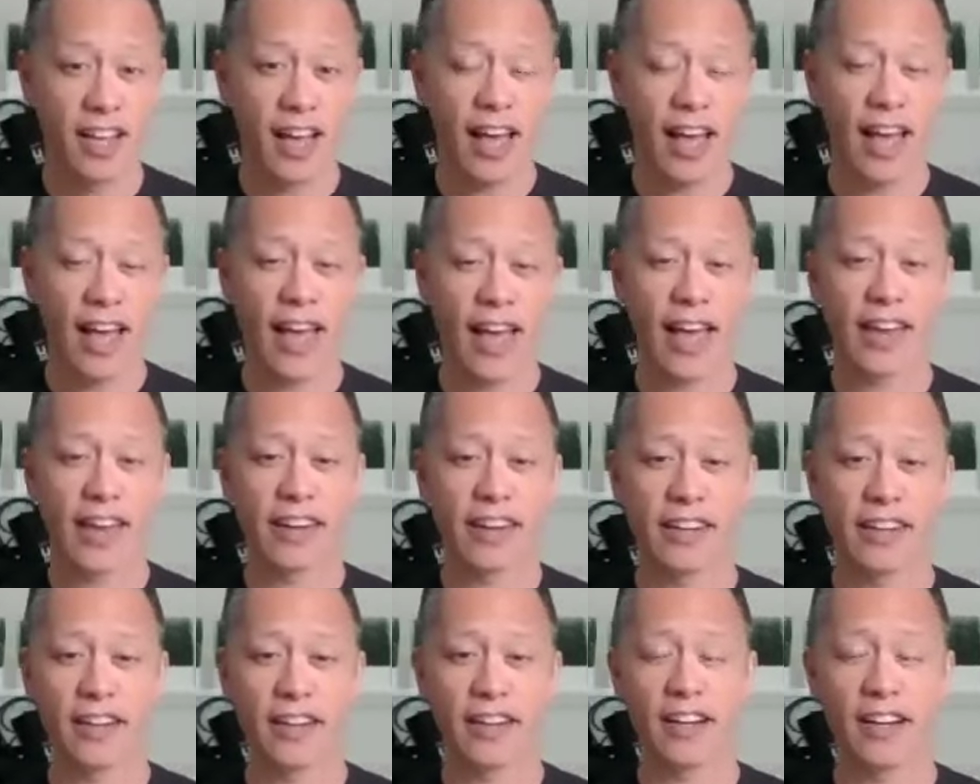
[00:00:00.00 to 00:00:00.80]

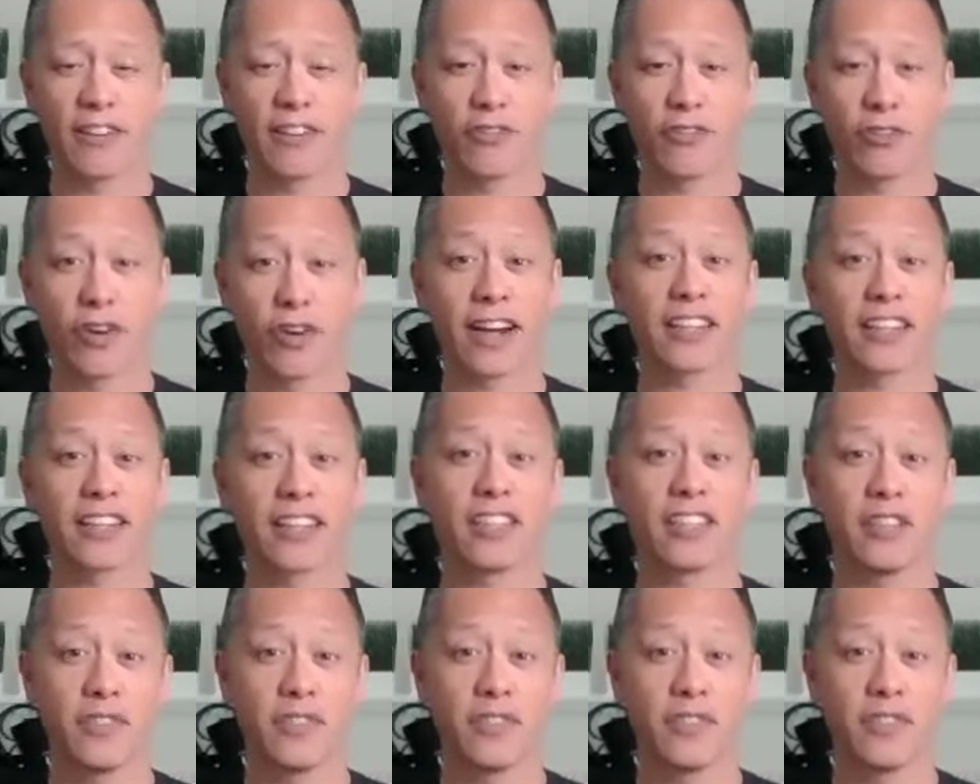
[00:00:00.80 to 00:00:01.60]
and for
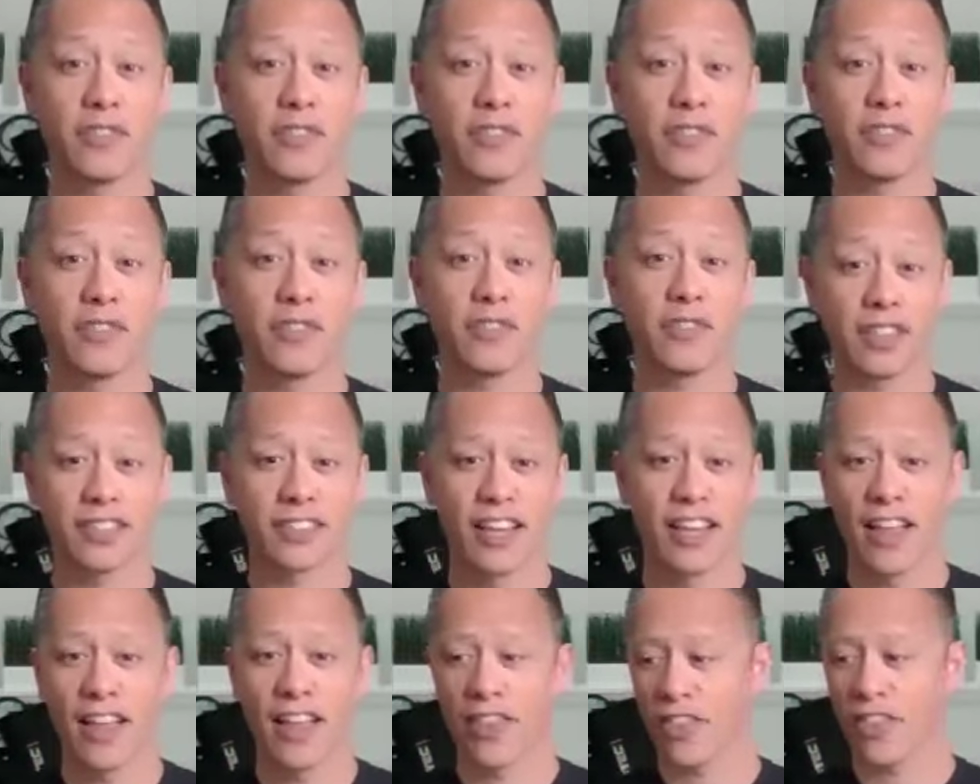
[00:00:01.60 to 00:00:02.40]

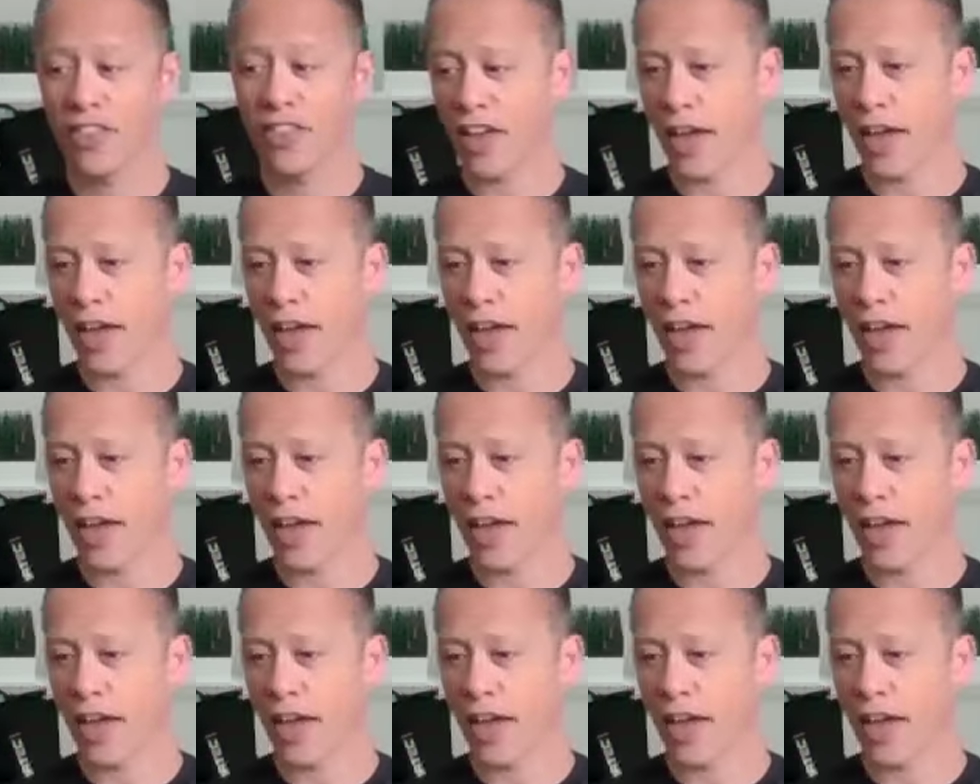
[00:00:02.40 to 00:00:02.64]
activities